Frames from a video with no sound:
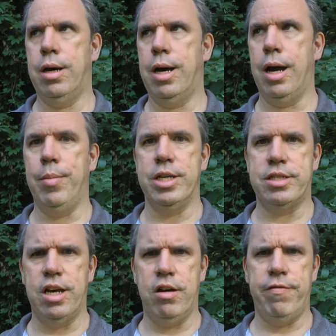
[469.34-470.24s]
I
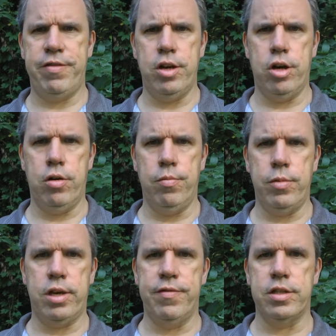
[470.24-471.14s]
myself, you know,
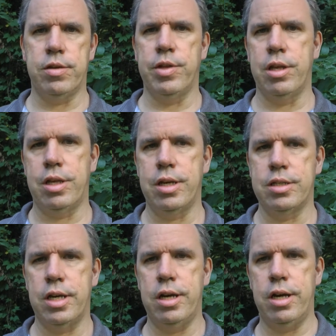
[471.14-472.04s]
given some of the
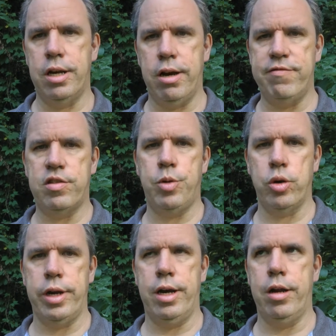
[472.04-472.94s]
things that I've
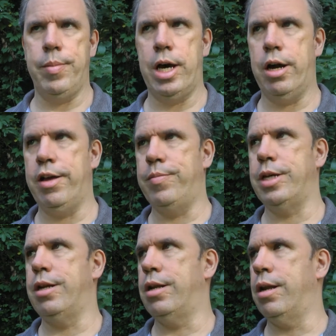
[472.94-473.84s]
spoken out about, have
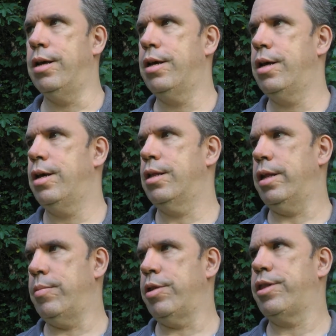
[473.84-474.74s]
been
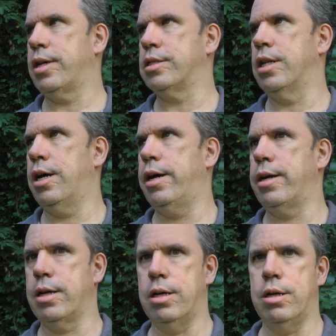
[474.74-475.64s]
labeled things
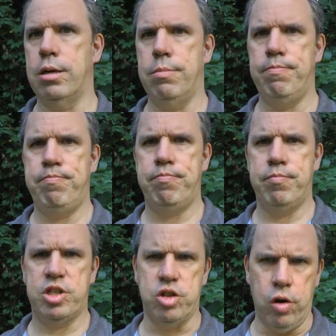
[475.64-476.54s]
like
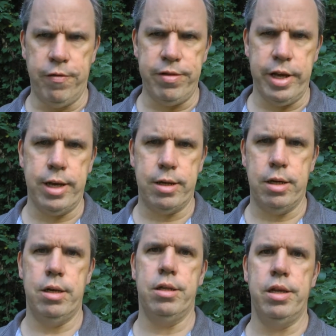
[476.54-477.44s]
snowflake,
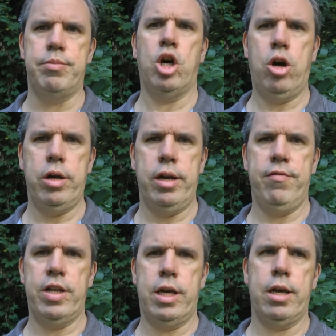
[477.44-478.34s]
libtard and
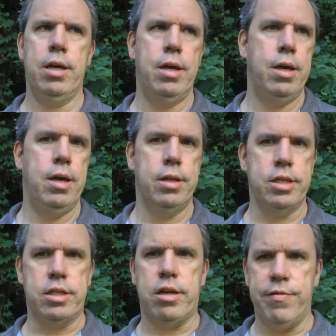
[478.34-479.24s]
everything.
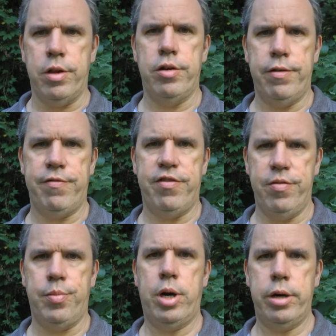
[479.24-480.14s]
This is coming
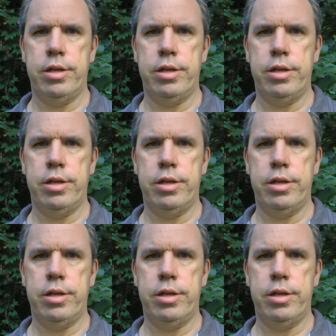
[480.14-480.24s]
from the party